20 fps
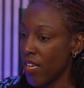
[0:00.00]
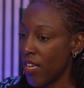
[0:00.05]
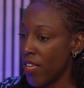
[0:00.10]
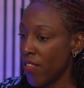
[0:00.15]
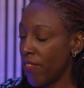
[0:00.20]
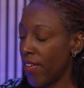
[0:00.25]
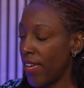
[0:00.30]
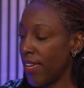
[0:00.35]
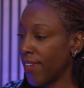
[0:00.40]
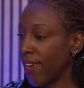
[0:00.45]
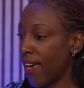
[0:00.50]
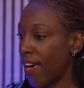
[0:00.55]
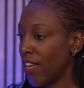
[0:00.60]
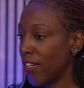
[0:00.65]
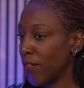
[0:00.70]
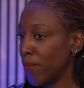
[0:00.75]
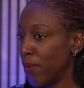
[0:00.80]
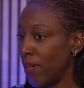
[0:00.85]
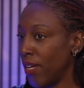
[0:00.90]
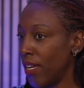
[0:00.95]
they
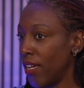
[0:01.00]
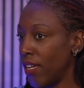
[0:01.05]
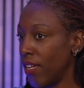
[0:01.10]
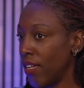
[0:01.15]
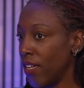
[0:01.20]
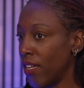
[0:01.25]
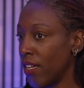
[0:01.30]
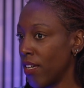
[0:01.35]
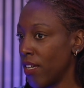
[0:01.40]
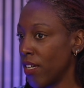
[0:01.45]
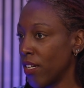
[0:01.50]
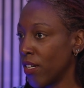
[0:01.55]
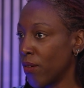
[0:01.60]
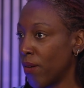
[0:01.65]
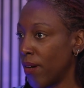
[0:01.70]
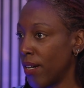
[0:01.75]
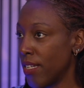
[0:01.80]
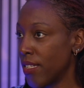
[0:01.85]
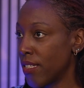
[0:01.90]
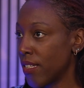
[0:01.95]
can be
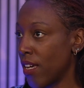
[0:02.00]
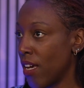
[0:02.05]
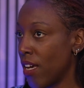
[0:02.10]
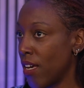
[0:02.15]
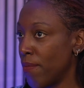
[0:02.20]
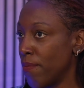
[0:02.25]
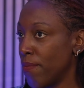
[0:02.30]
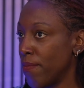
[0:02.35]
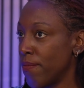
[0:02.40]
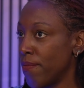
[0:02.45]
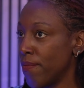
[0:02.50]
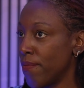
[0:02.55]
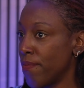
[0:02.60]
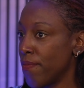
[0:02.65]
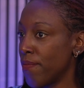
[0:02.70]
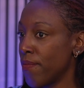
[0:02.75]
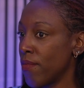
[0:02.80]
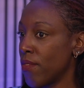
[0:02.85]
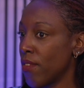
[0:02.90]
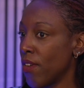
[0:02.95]
quite
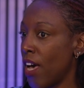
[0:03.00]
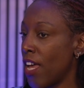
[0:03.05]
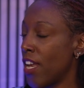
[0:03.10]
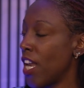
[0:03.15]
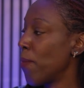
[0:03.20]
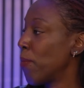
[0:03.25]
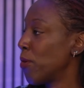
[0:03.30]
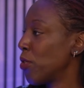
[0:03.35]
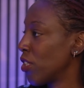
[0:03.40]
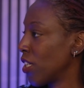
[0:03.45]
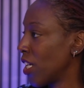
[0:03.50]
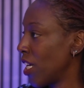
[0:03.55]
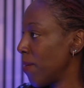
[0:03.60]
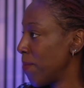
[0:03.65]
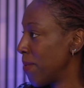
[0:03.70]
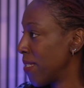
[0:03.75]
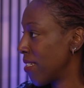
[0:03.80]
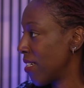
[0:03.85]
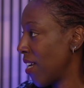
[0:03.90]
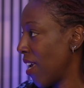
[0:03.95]
unable to
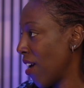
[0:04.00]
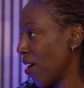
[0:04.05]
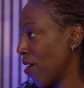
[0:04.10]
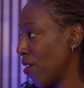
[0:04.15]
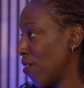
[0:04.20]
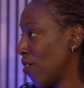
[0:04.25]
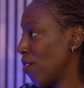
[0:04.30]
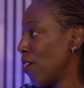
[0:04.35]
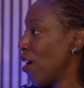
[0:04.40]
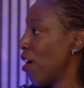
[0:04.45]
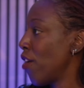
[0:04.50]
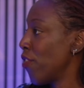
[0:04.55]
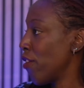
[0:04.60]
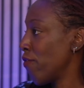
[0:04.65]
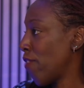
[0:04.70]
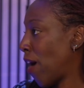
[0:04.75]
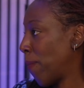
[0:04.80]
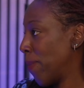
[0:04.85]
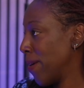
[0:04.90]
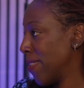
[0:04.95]
keep still, the
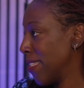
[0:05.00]
rapid